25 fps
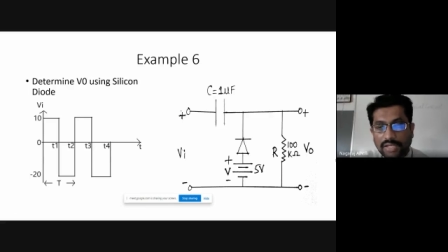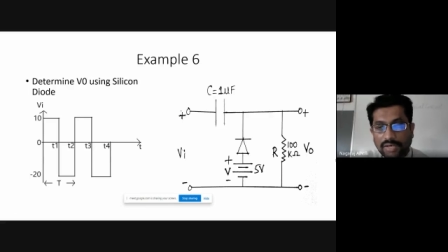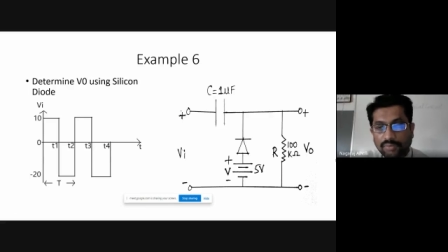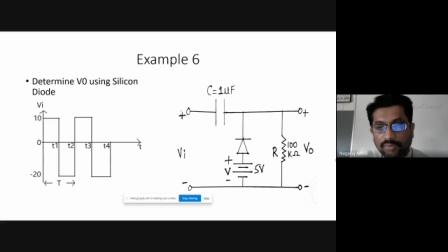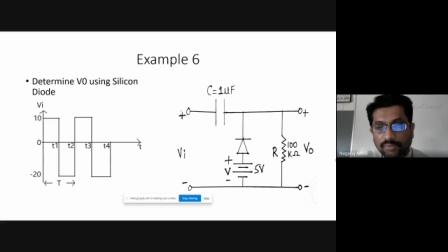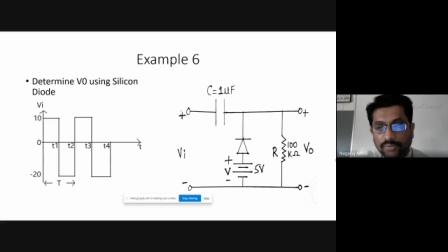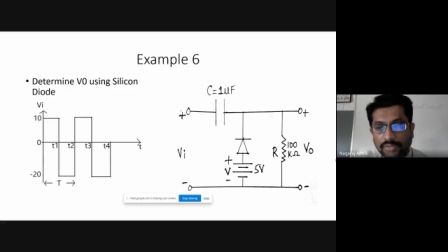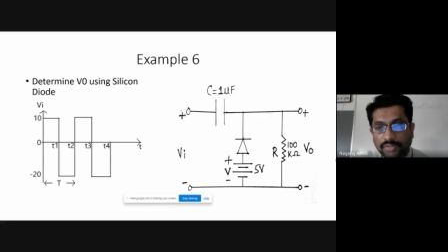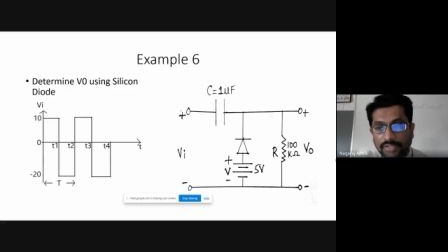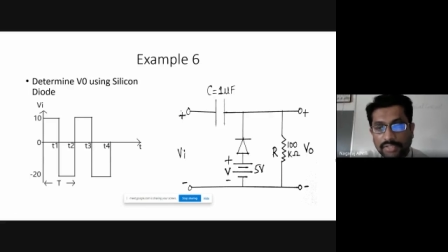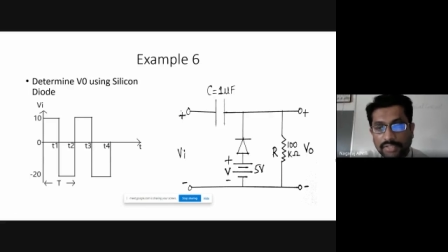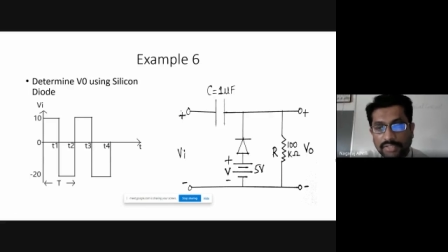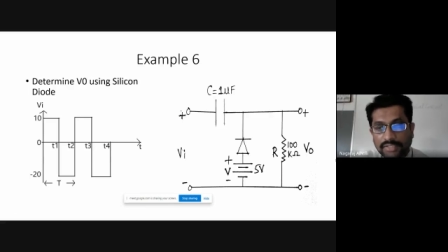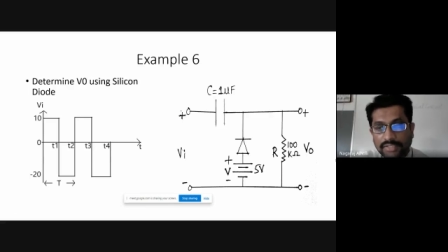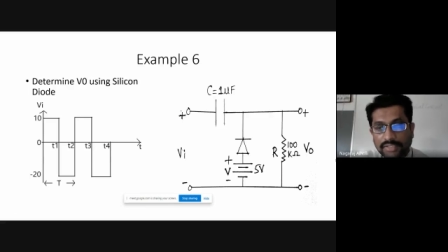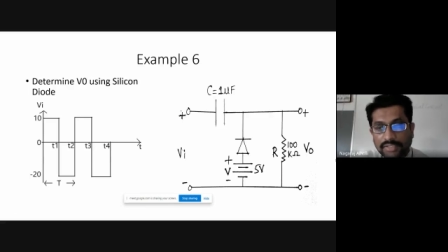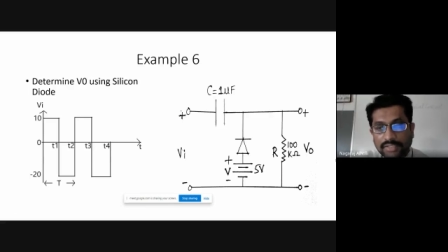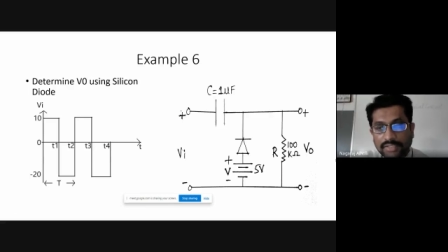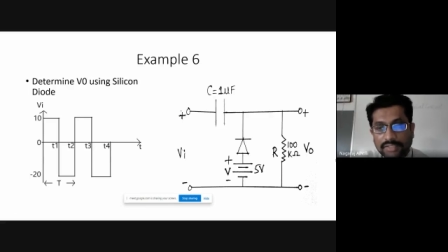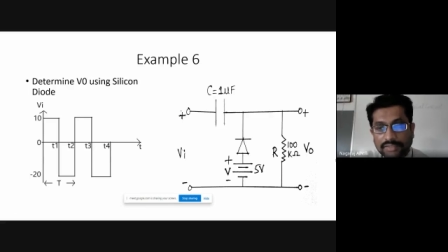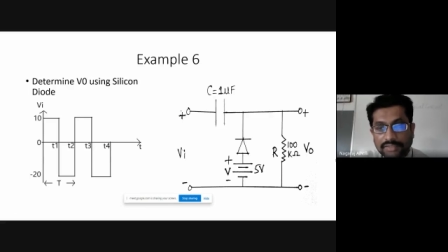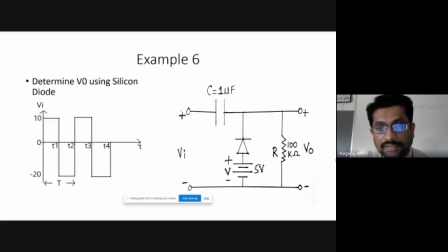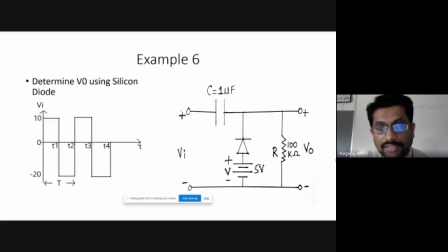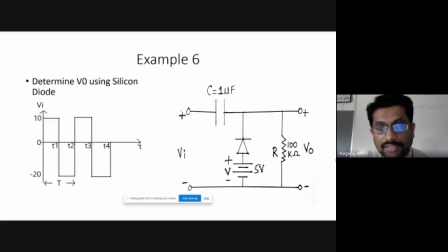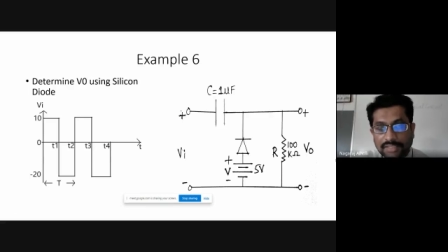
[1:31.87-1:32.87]
have only
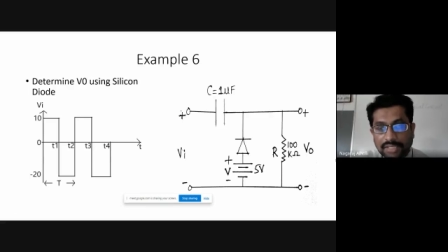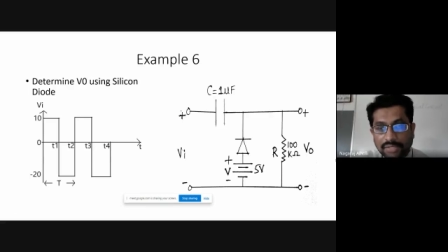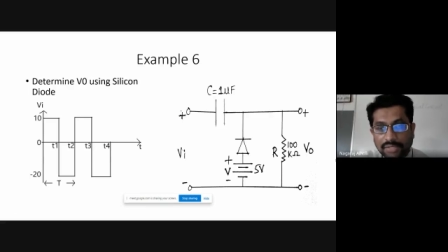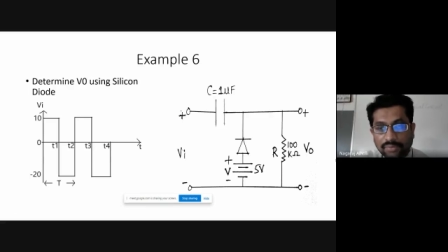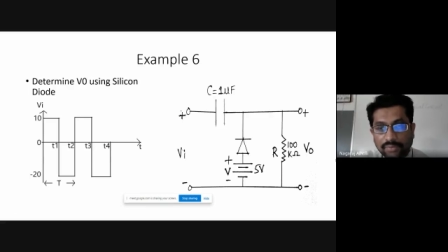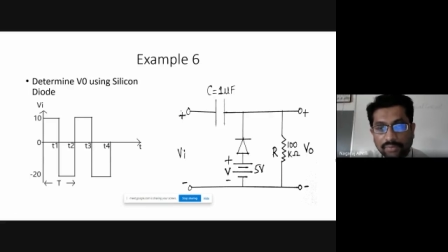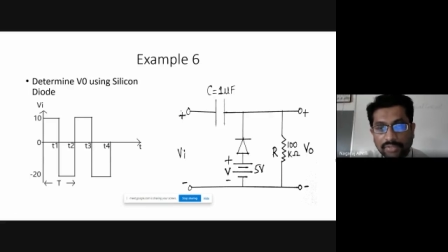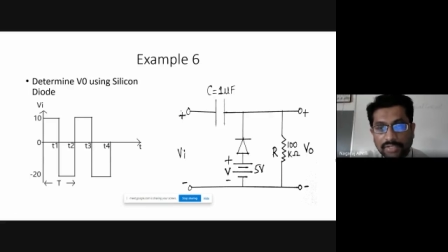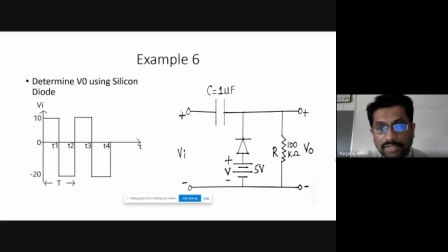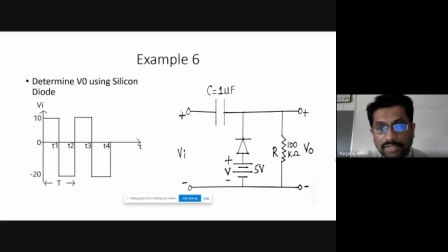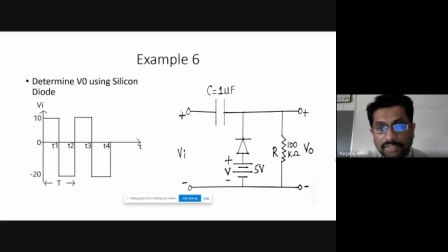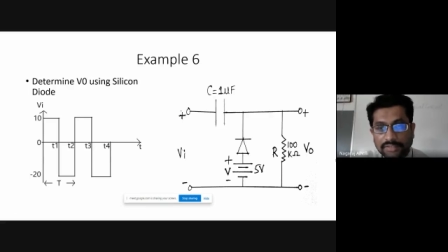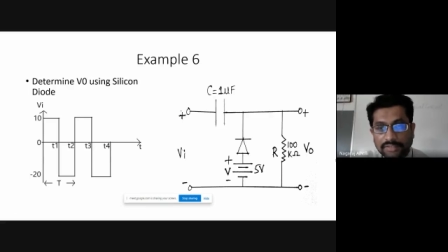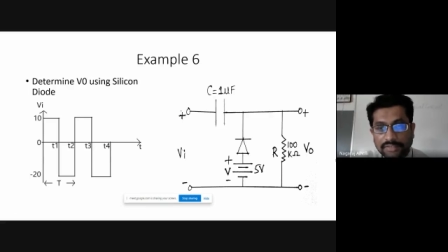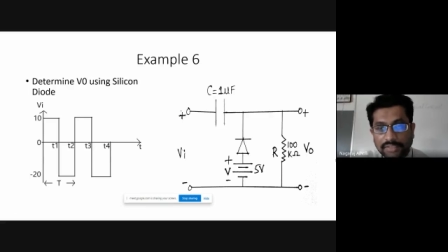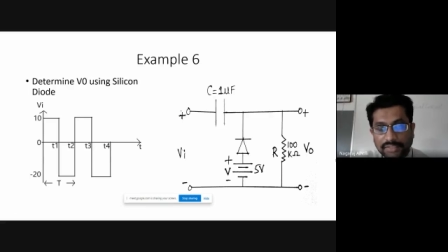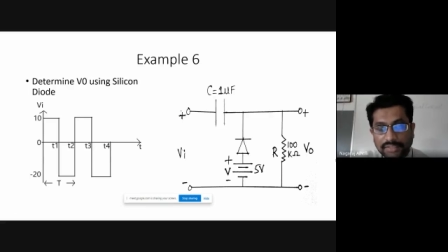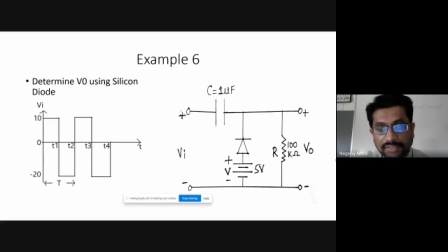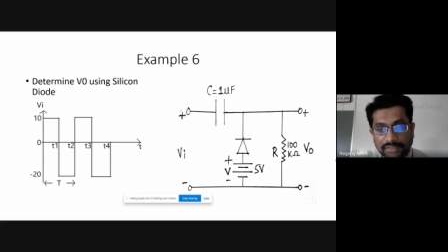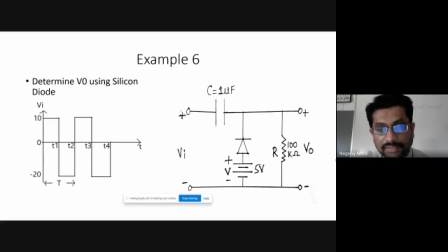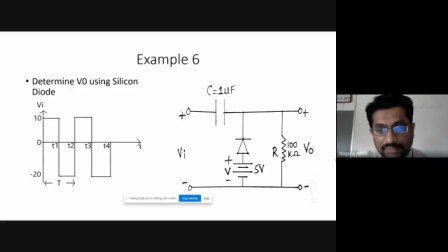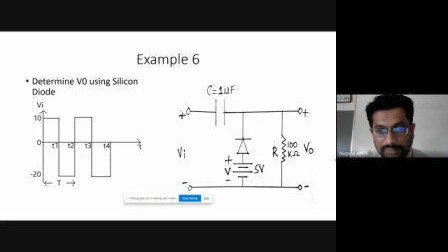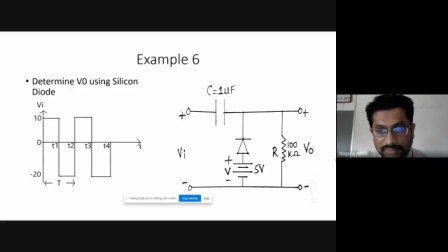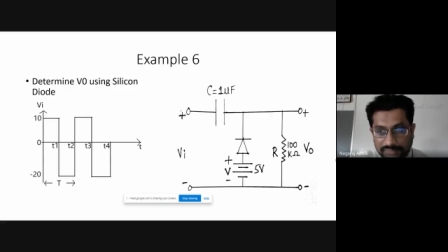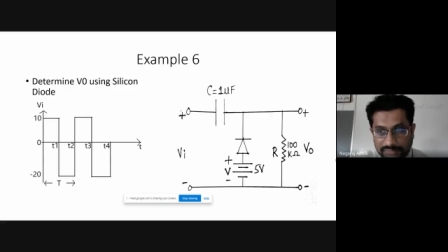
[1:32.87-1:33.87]
the diode and the
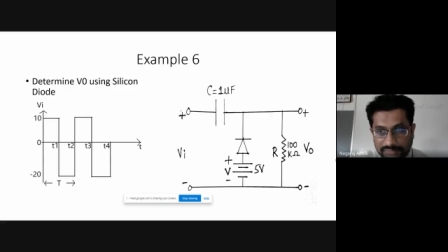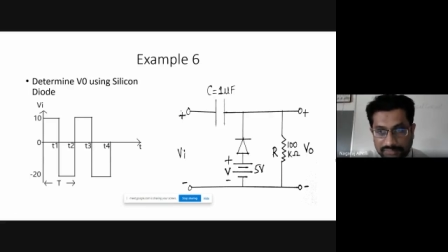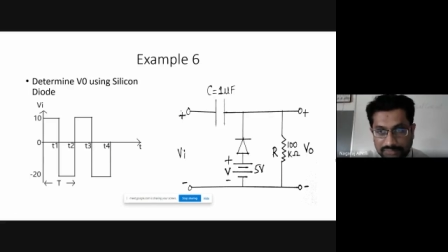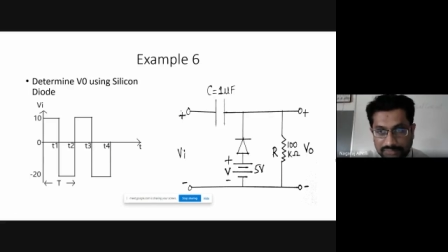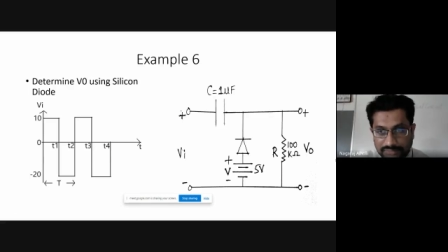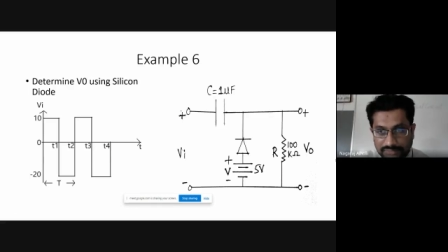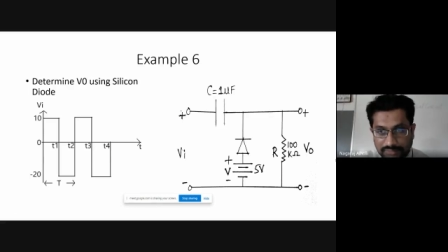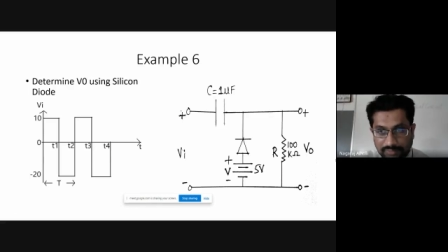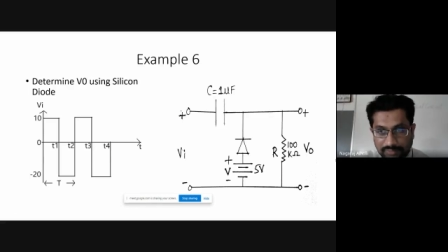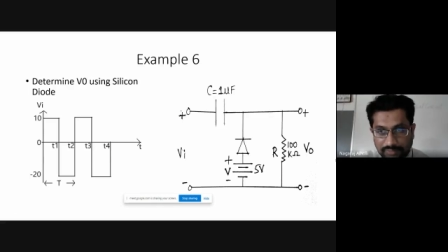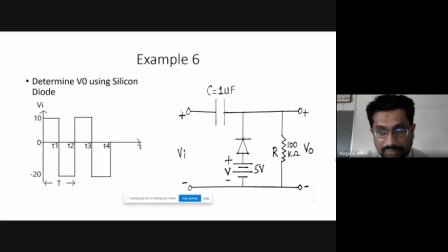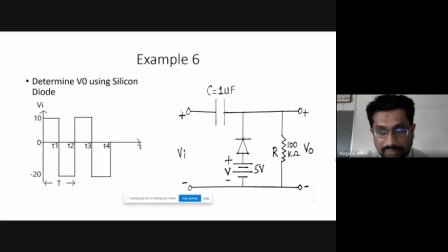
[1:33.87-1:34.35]
resistor.